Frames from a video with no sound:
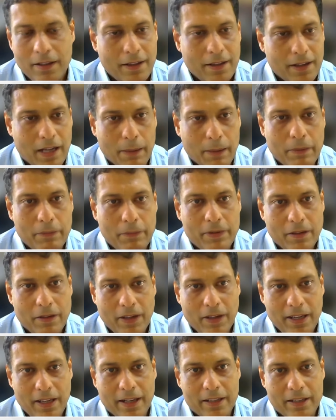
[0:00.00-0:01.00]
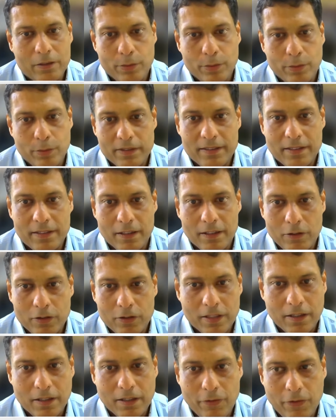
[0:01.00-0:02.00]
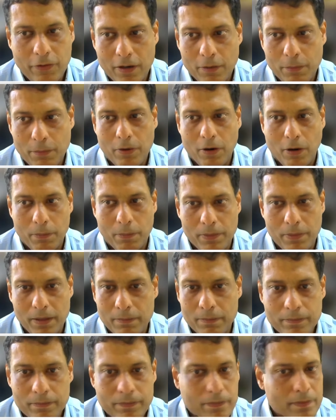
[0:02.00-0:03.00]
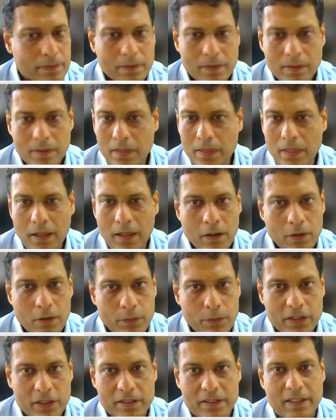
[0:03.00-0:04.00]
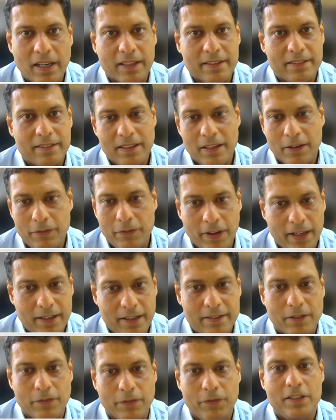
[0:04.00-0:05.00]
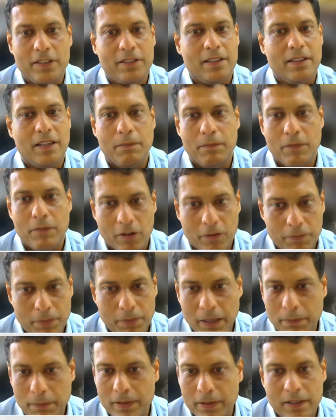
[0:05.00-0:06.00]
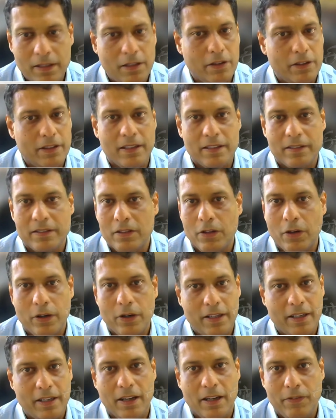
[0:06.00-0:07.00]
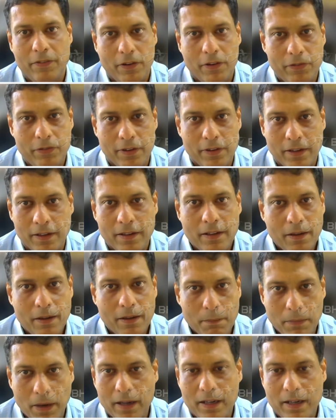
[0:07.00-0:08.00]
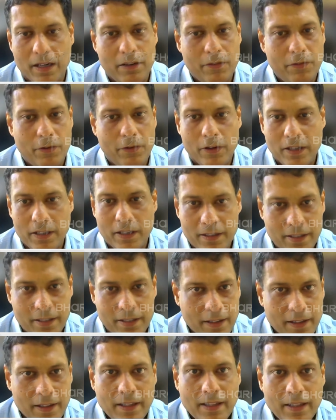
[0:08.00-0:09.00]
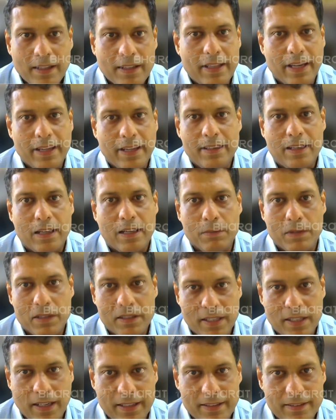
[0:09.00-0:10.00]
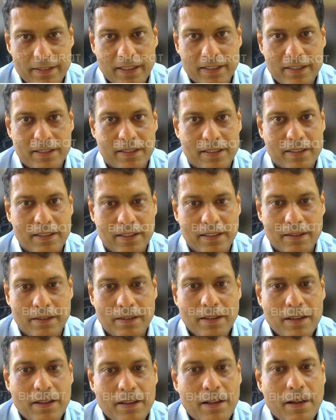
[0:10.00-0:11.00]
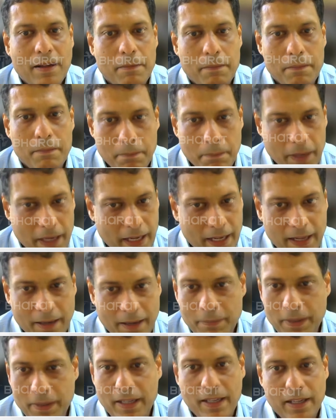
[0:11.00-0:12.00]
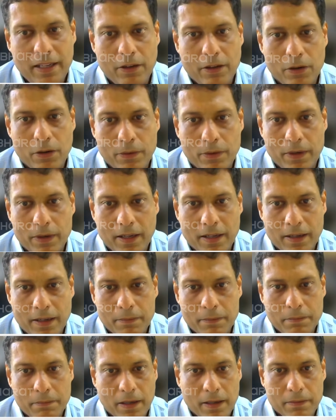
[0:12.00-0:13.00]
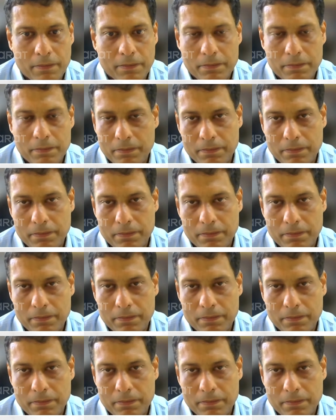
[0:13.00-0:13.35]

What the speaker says: come up with a very exquisite solution for a problem which doesn't affect sufficient number of people, or there's not enough of a market for it. Then commercialization may be hampered,